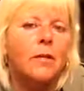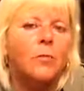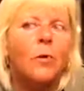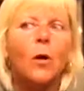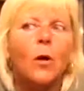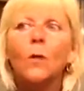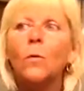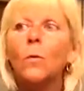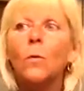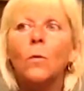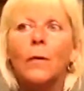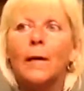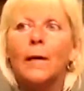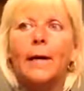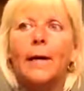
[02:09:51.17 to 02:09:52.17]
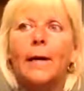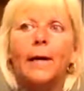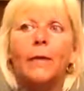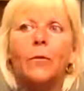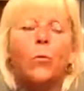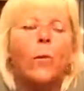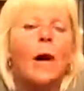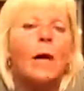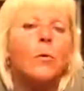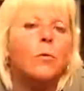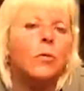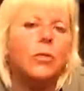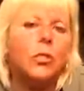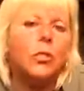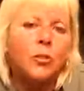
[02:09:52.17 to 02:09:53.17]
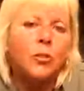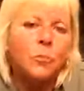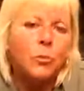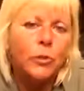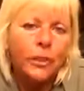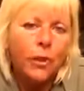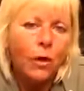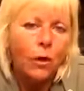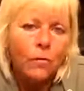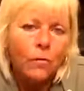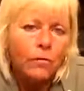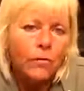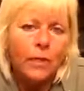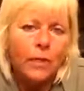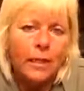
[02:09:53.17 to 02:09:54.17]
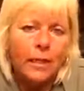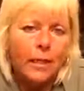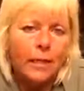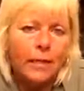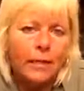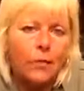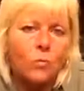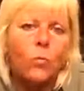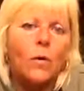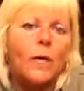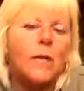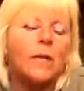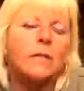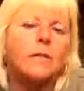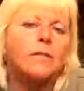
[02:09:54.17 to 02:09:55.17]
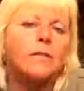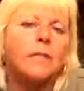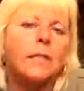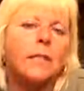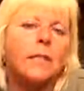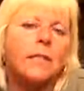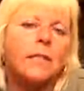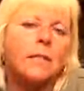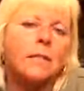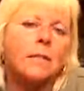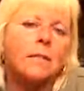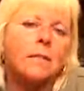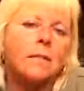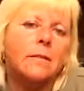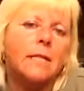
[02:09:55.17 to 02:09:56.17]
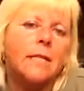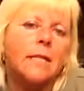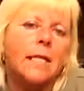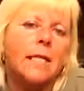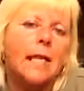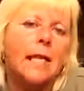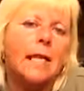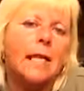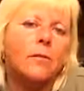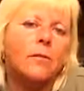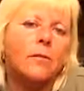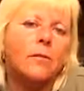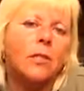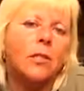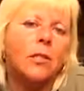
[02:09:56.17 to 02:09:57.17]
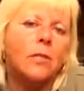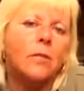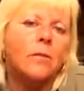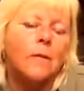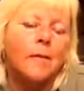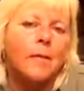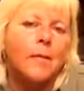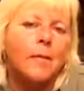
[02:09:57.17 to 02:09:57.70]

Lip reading: Well, why wouldn't you just put it off for a year and wait for things to steady out, you know?